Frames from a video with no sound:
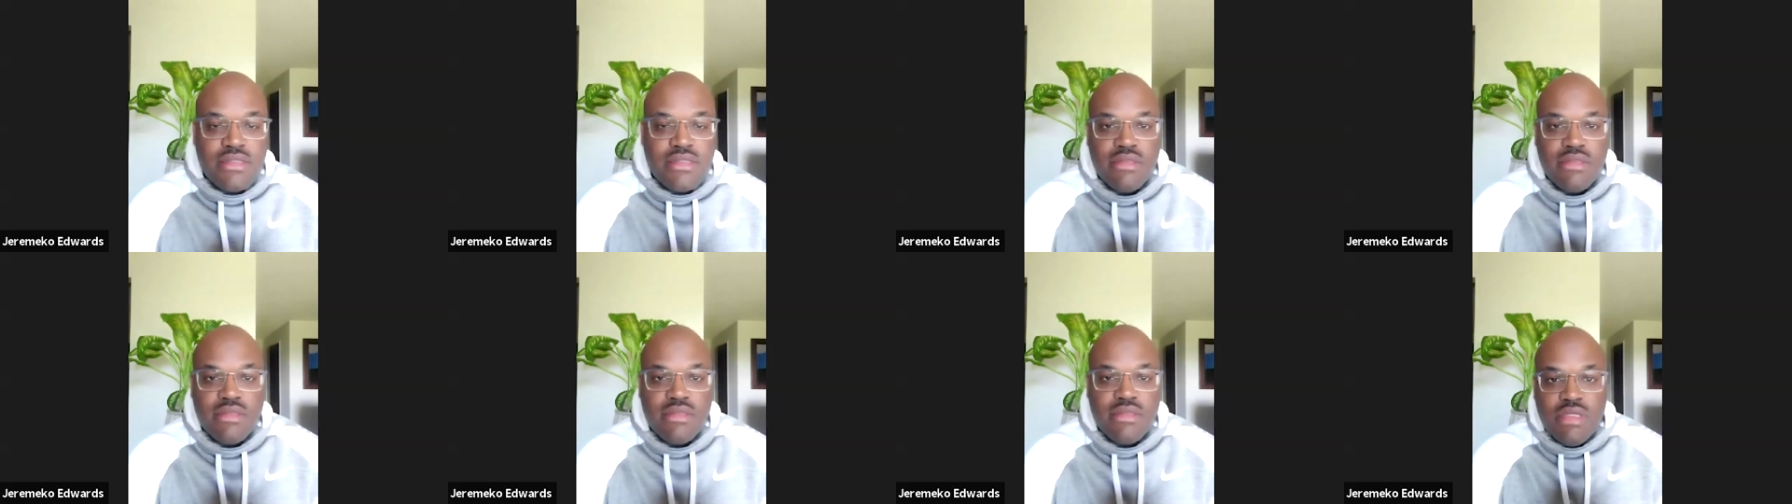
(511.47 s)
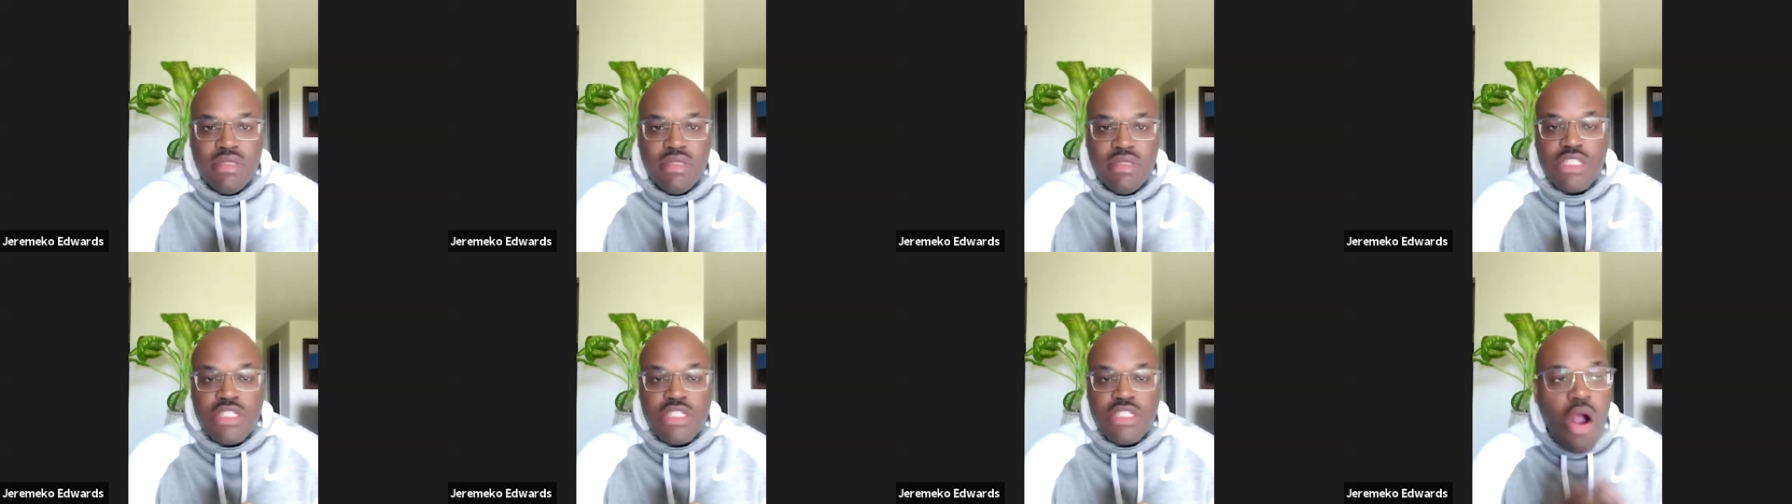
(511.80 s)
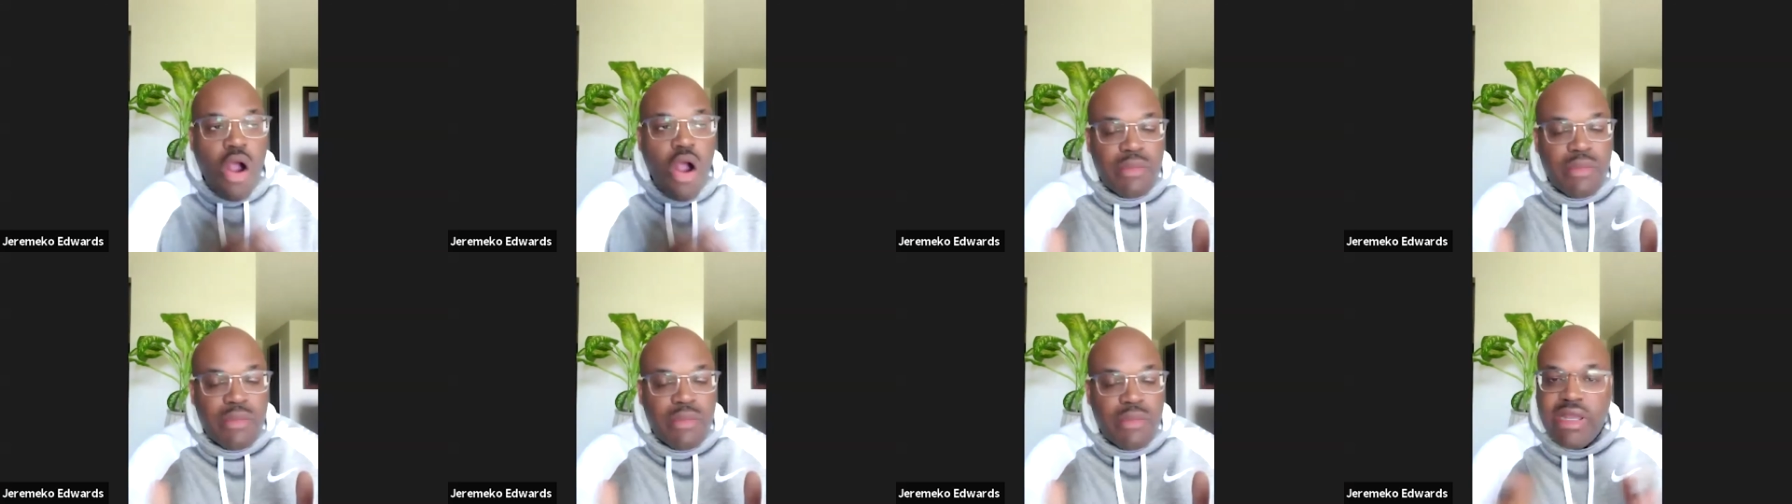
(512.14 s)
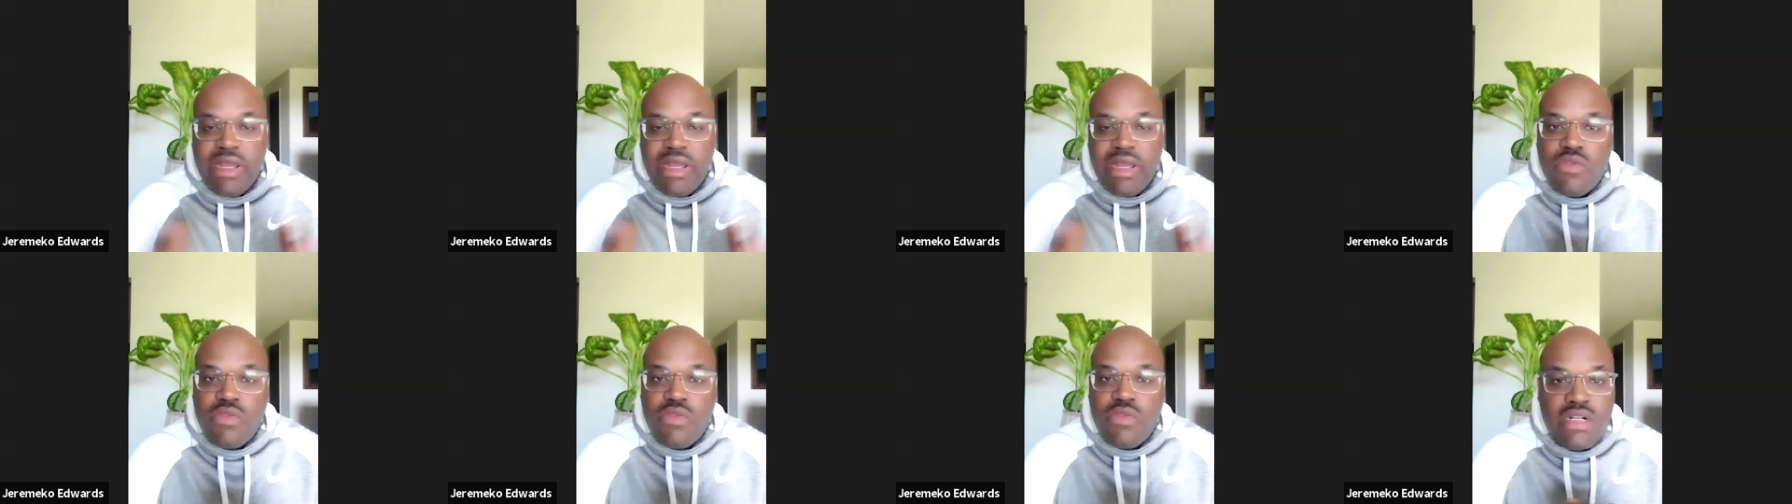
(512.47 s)
It's hard to make over
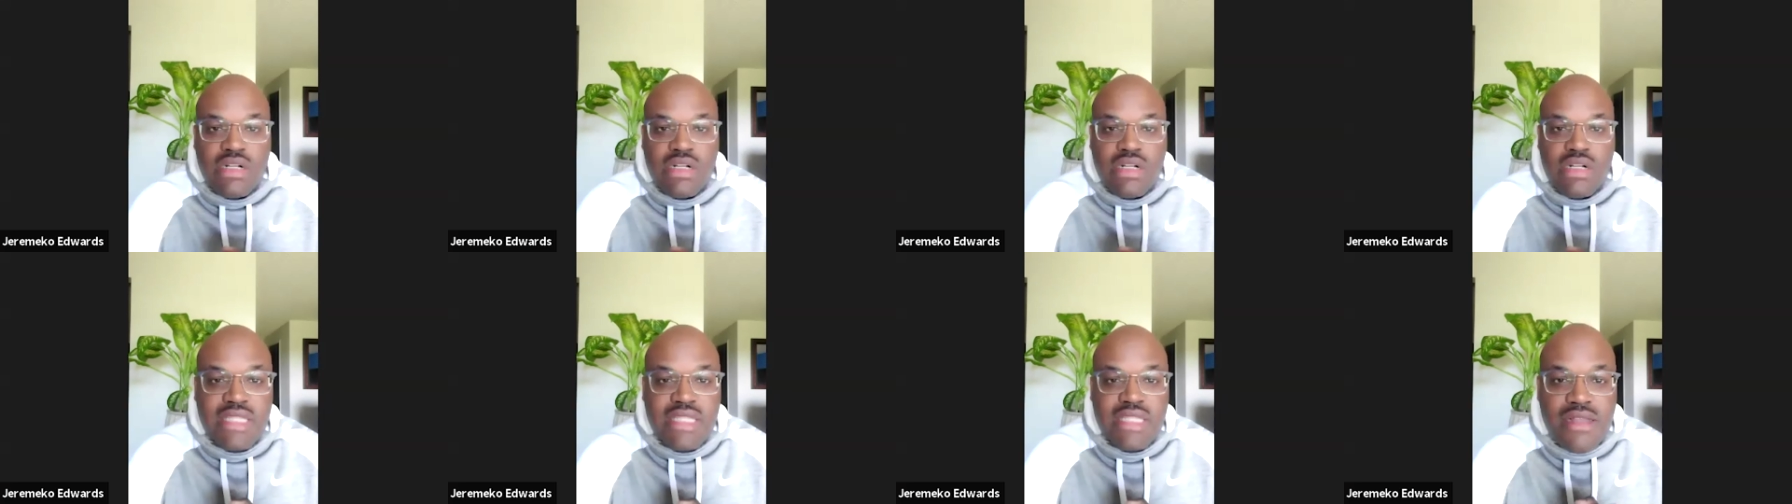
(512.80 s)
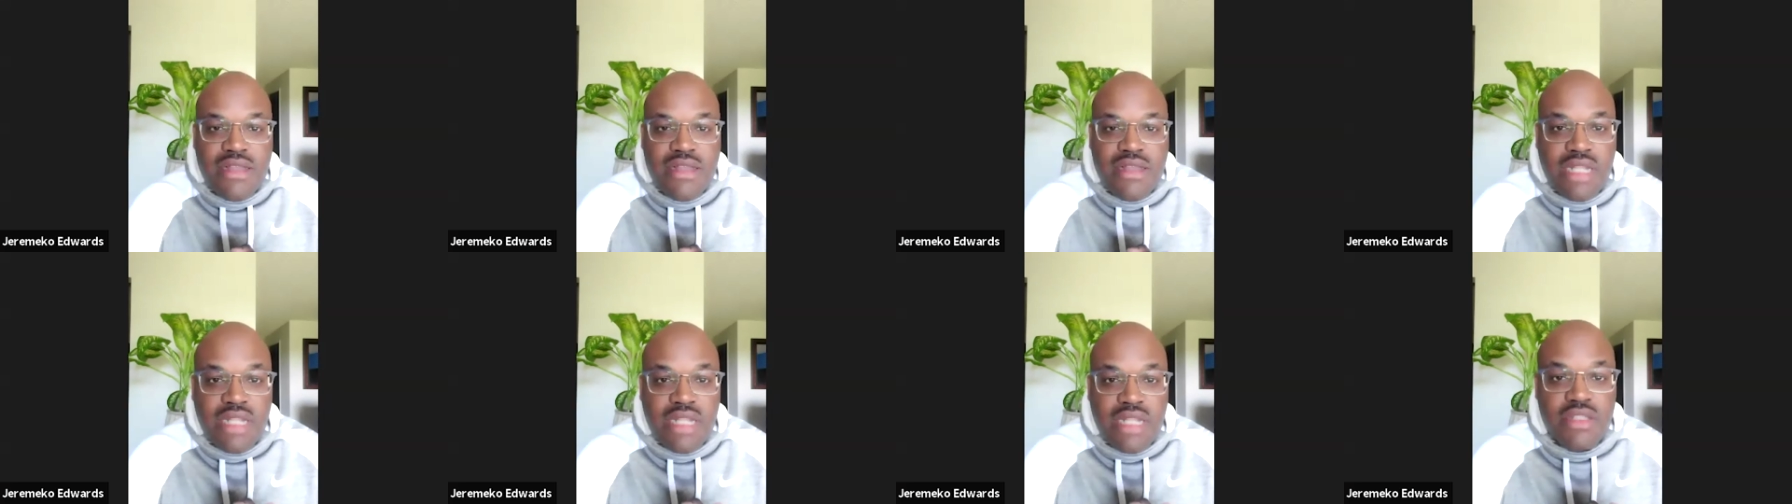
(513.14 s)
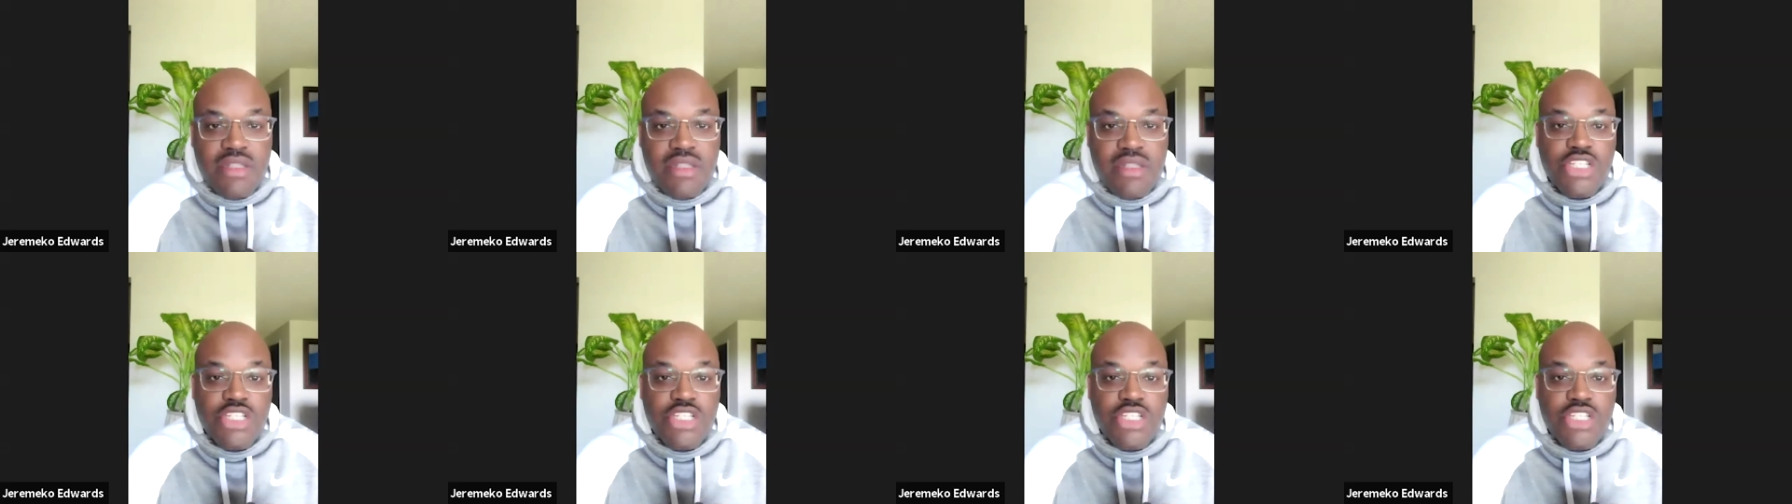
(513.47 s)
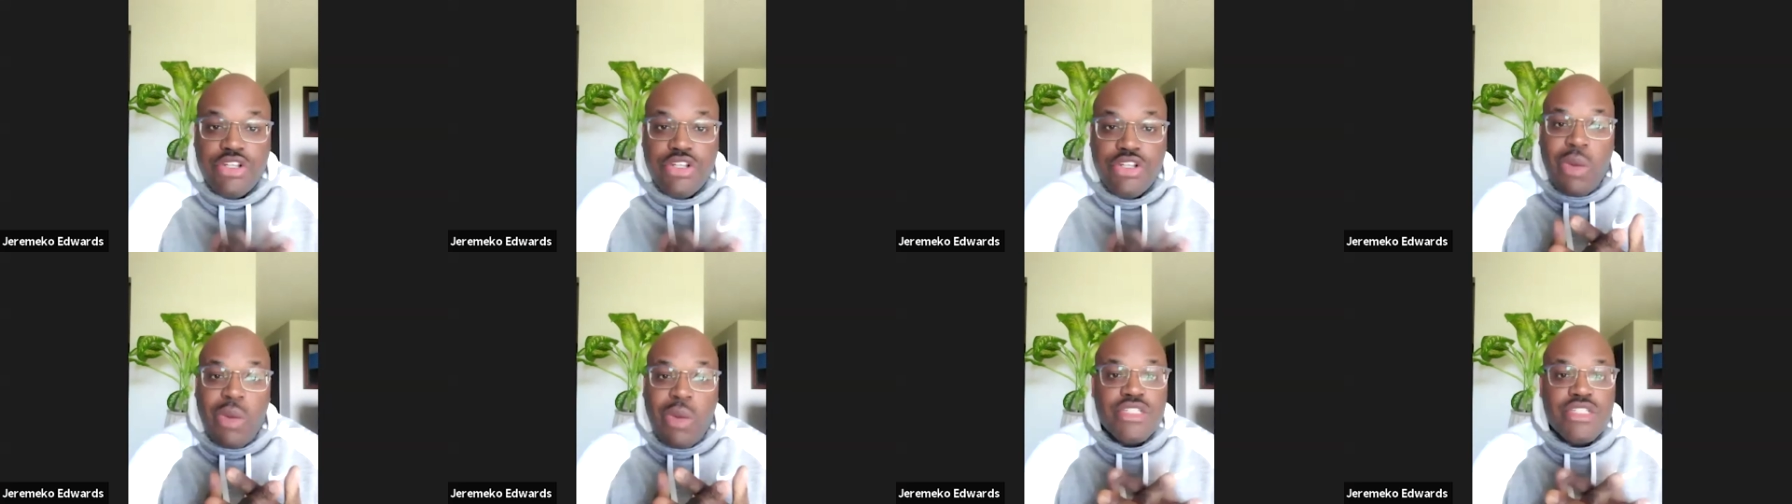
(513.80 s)
$100,000 a year you
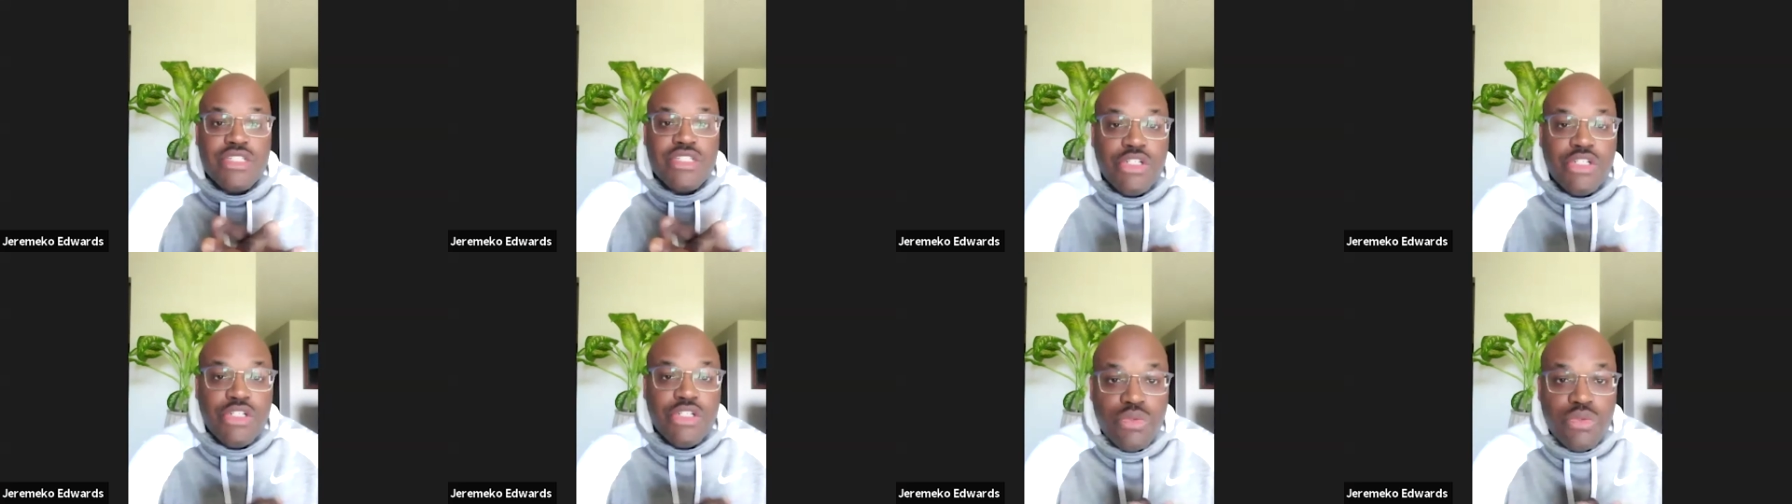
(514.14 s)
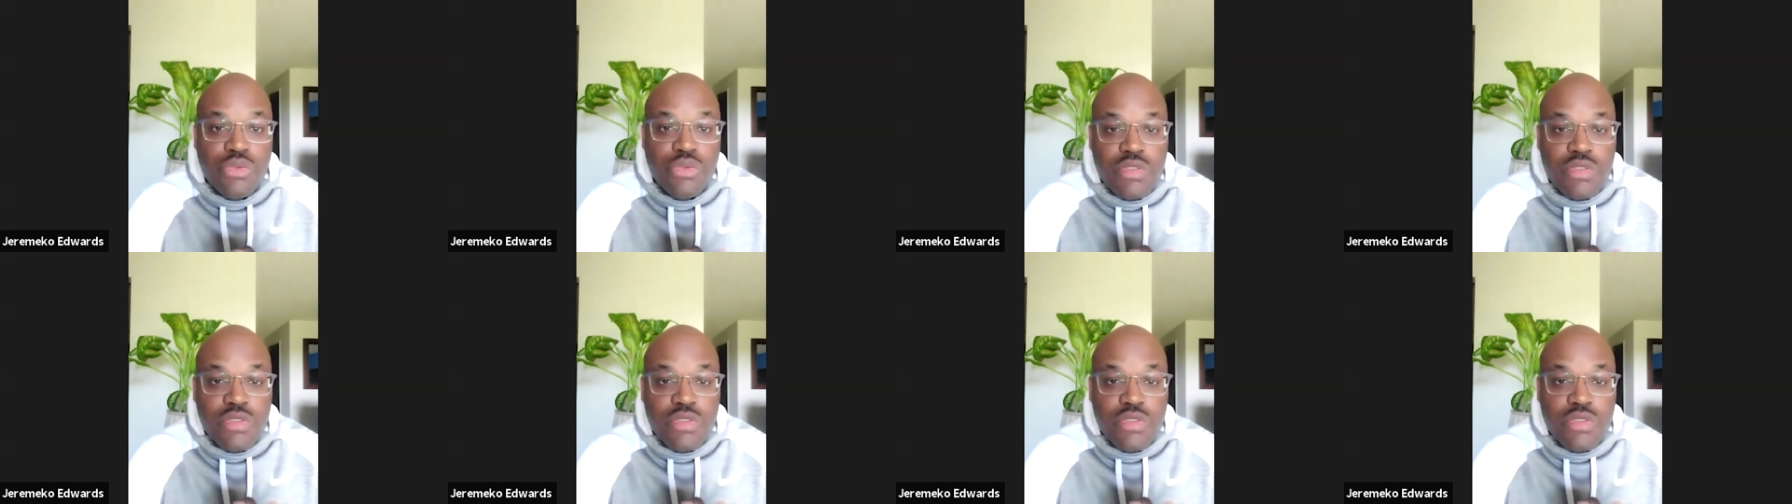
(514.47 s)
watching the news.